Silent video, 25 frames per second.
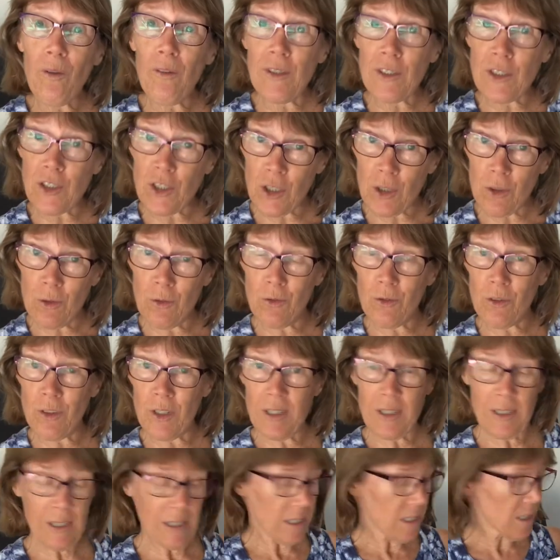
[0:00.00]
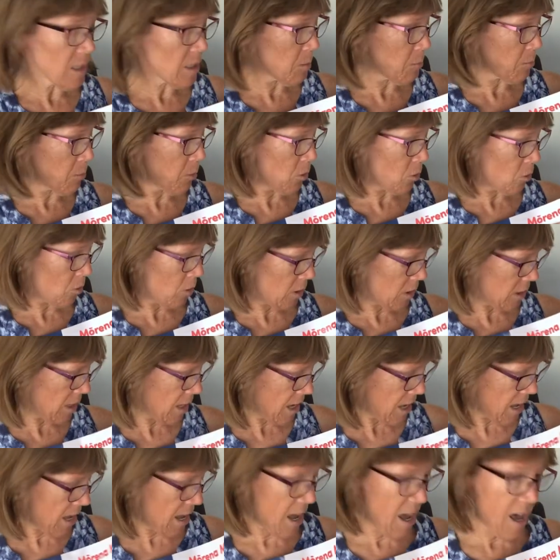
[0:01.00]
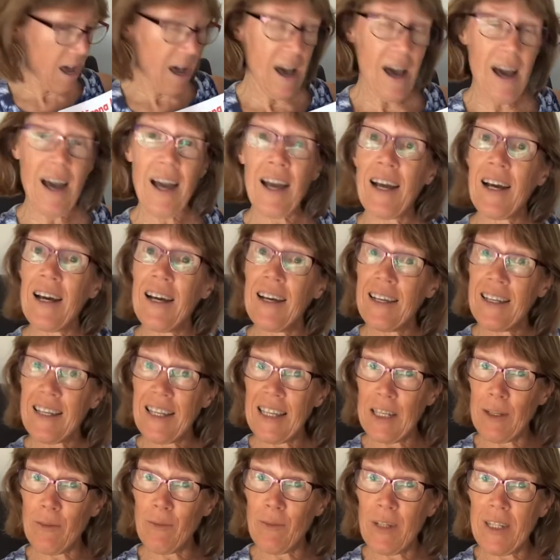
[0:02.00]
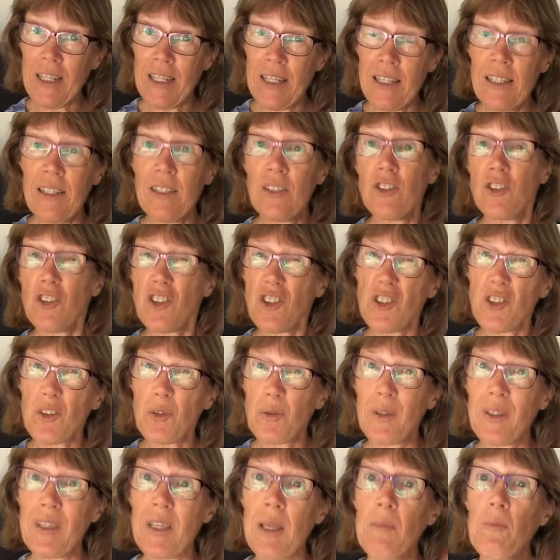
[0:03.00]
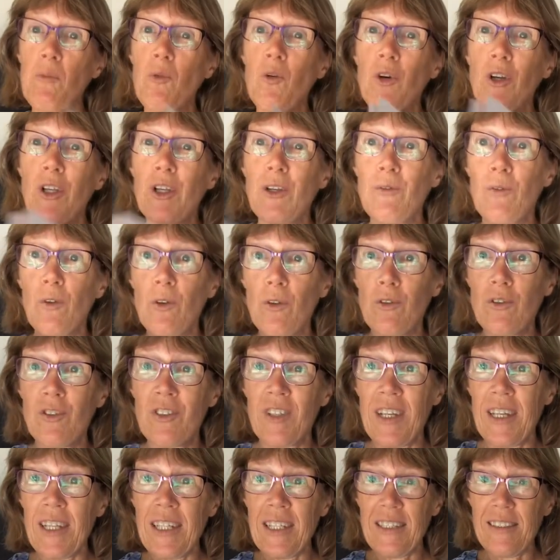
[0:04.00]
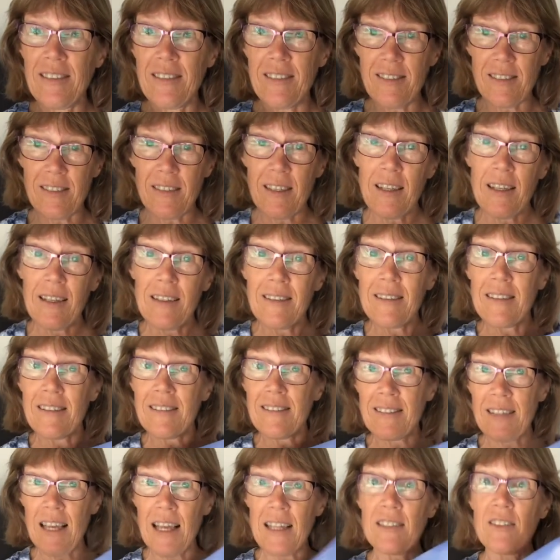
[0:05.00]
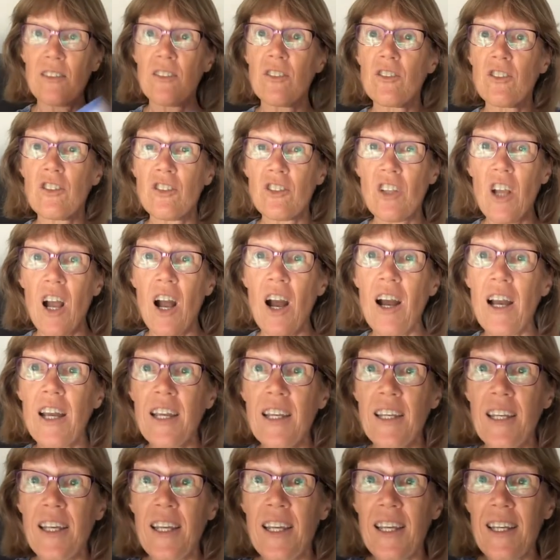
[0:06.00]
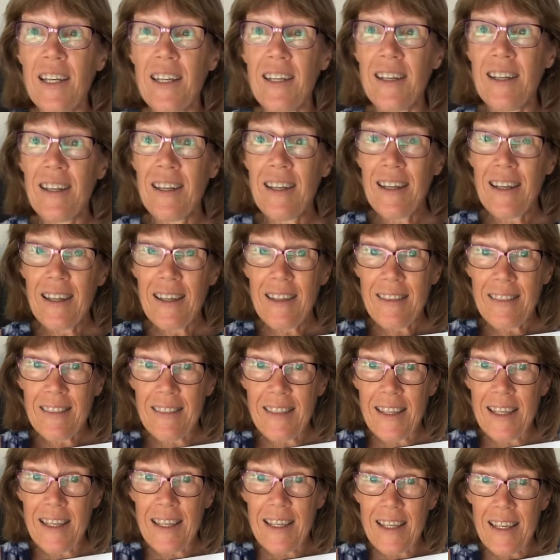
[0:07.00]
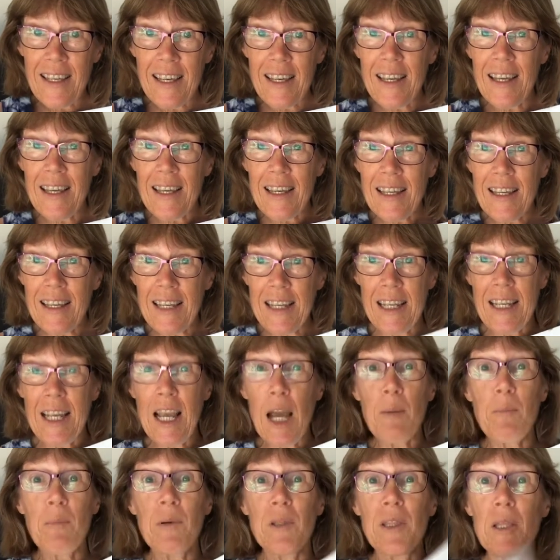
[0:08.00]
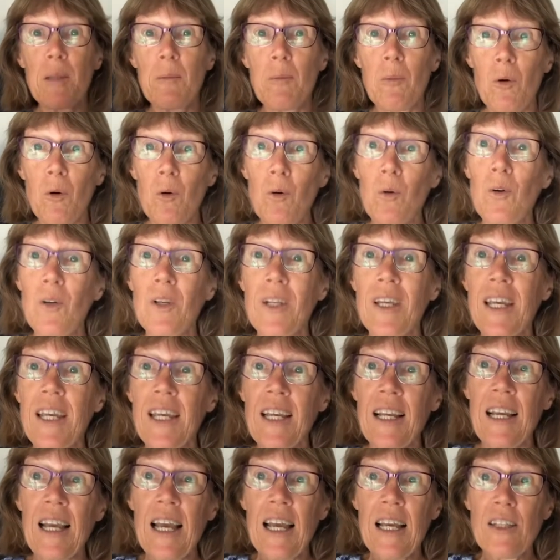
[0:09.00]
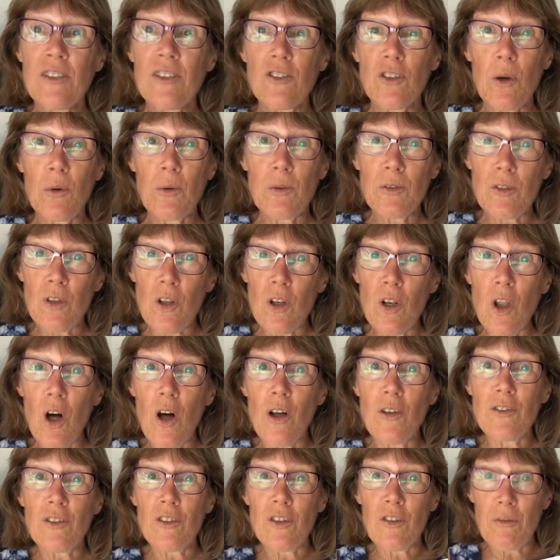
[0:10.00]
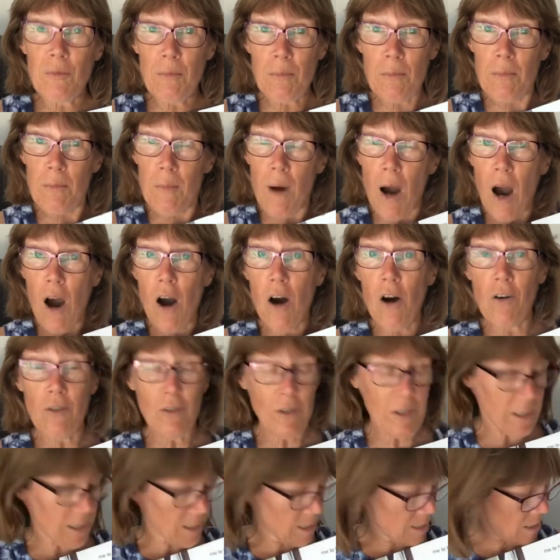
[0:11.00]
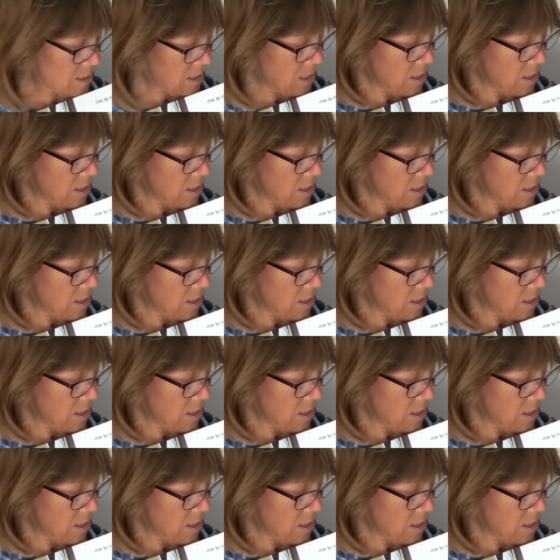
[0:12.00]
the children in the book are getting ready, just doing their morning routines. The sun's shining, they're getting up in the morning. So it's lots of Māori